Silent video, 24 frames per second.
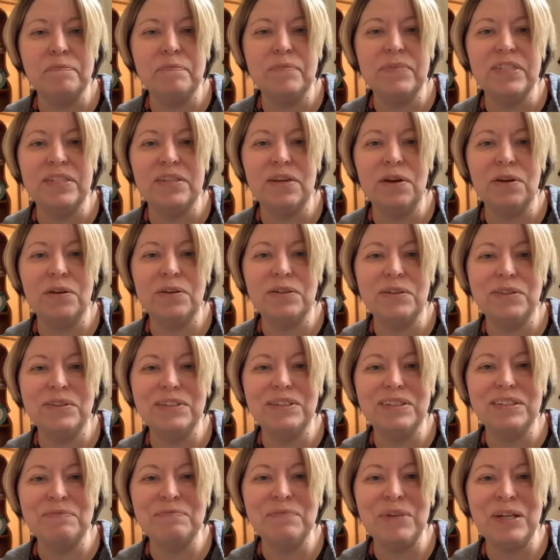So
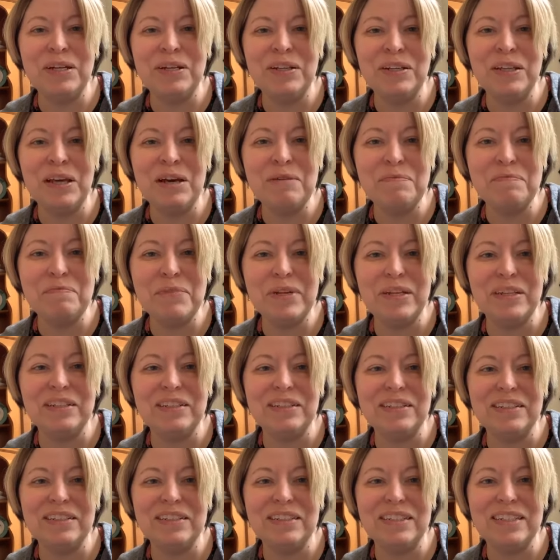bundle up
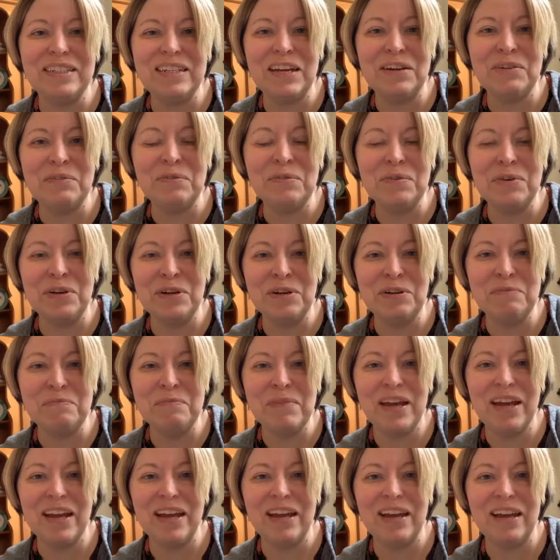and stay
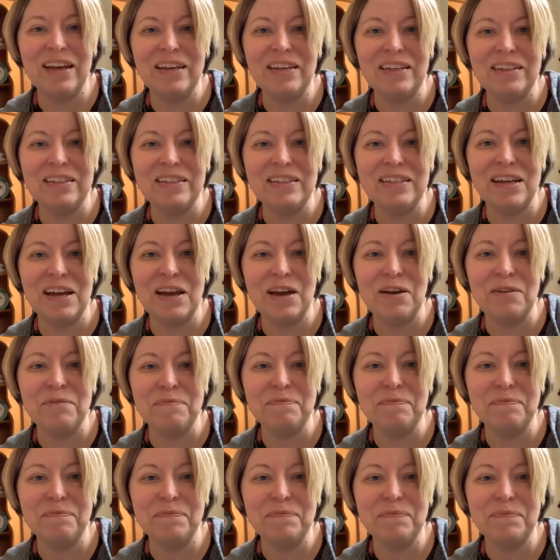warm.
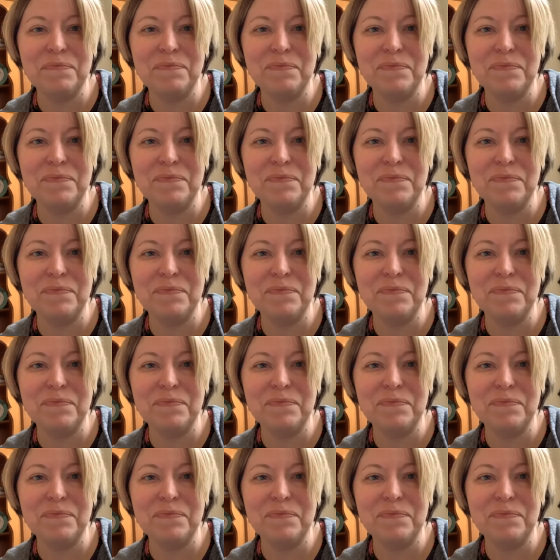And